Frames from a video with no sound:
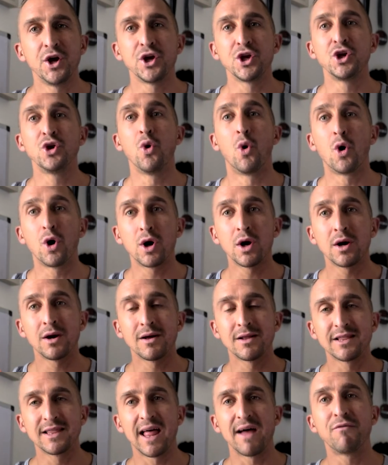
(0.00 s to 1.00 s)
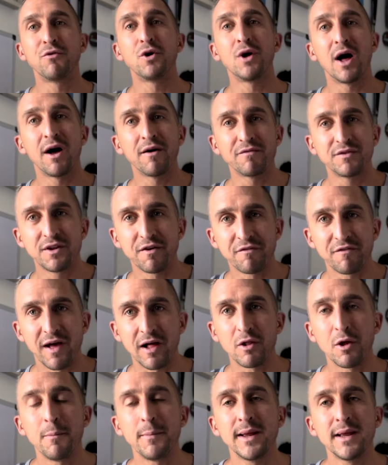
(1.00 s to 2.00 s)
your level of
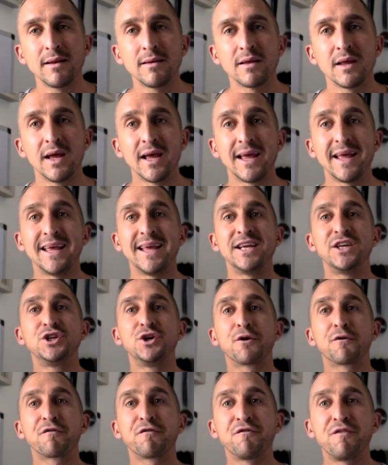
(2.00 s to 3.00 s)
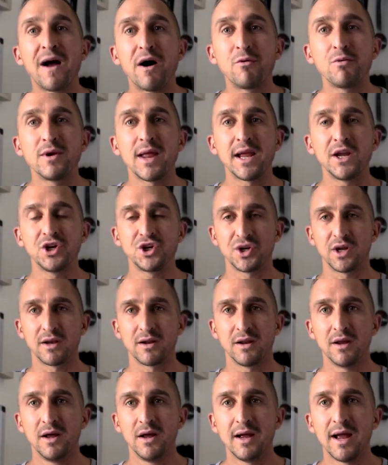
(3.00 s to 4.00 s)
development is your foundation.